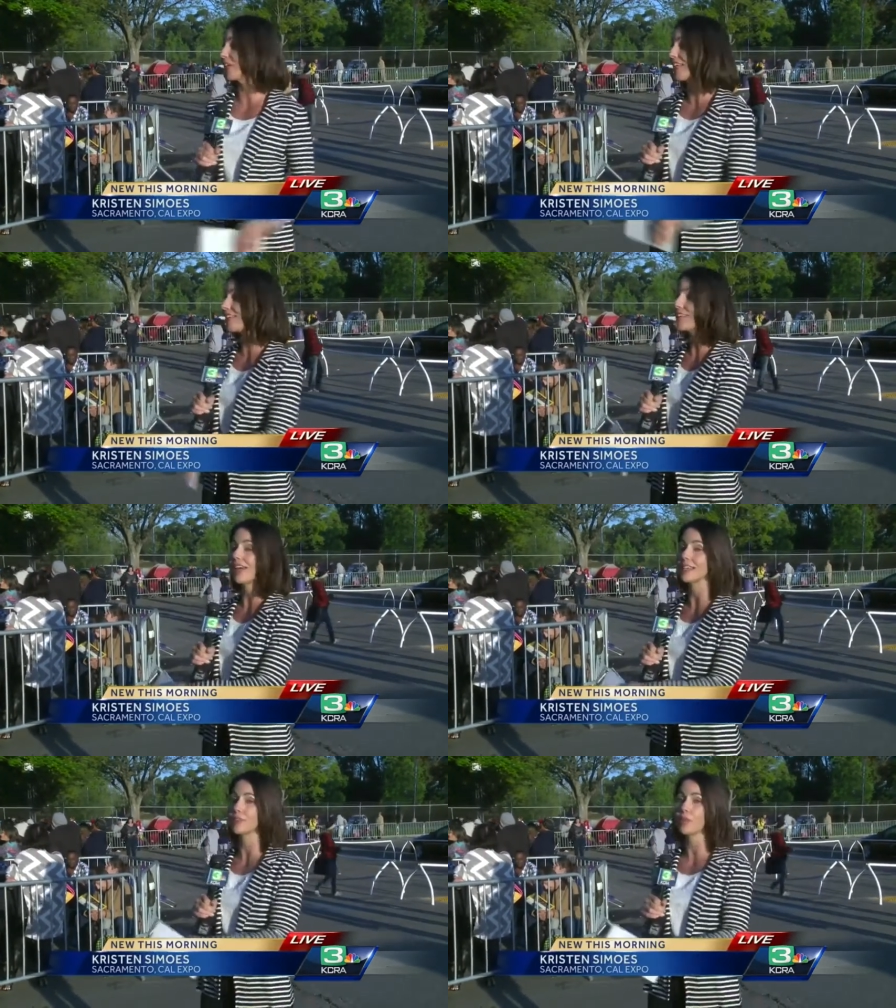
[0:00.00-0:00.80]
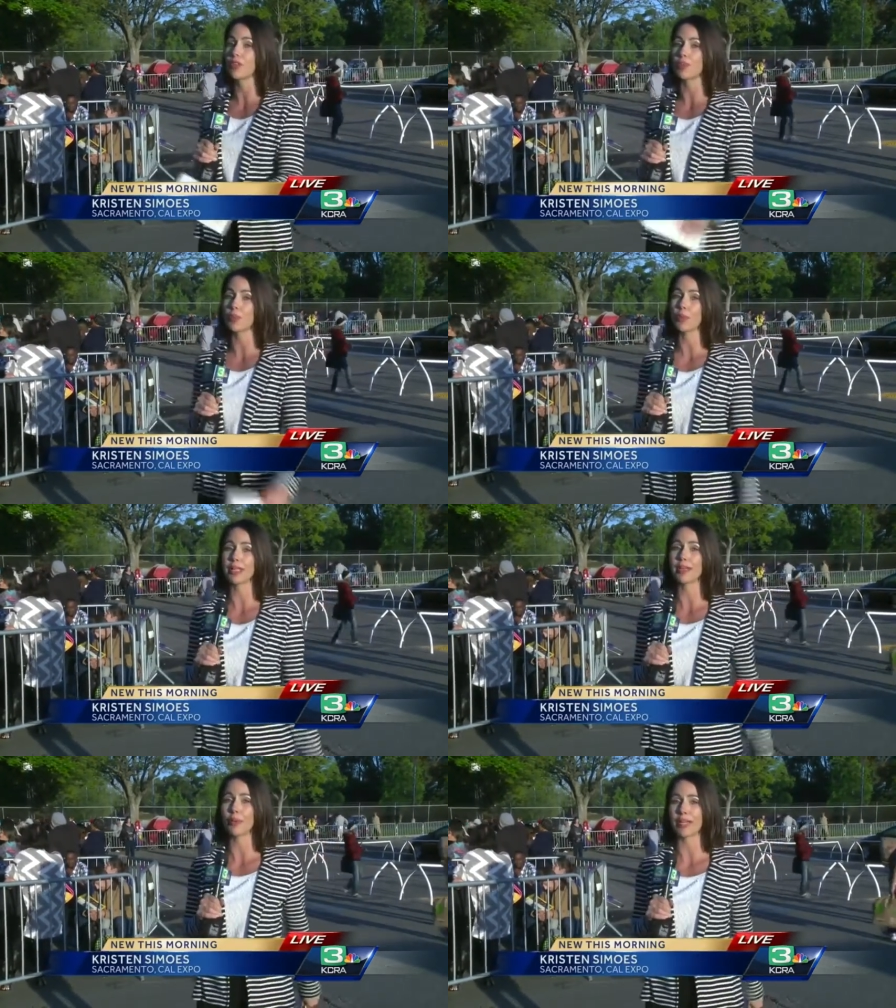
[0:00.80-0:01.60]
Again, the line is moving
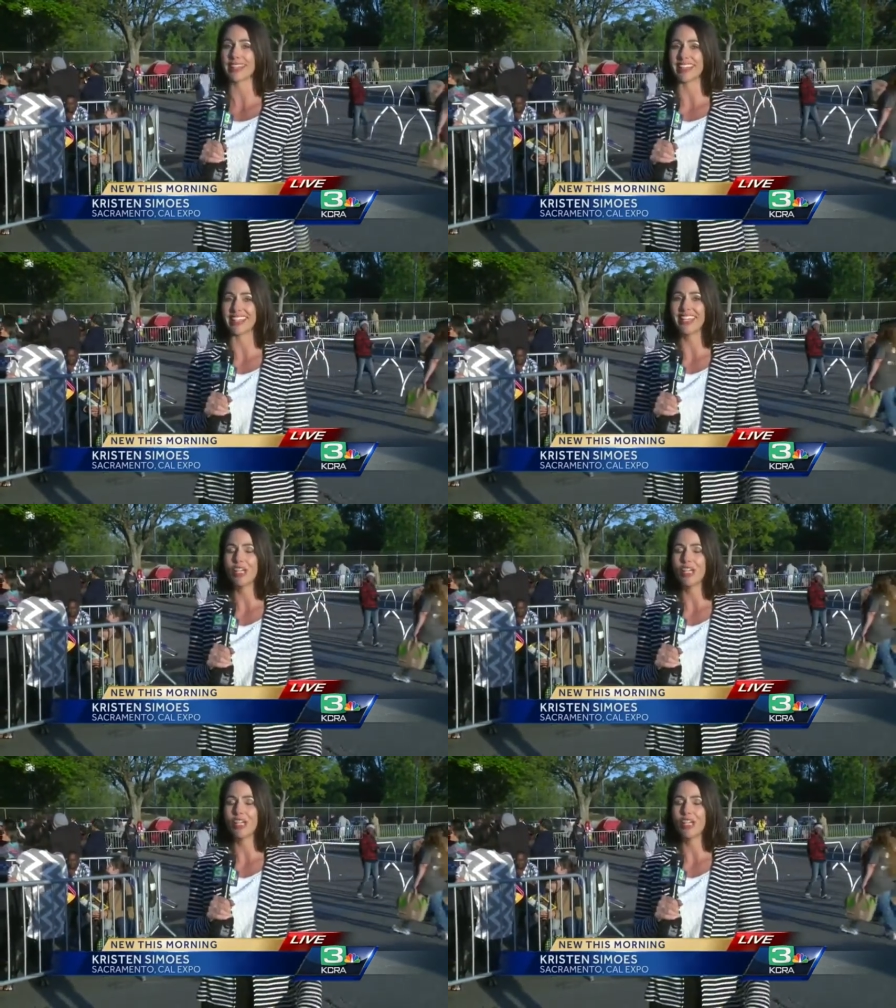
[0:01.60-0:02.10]
pretty quickly.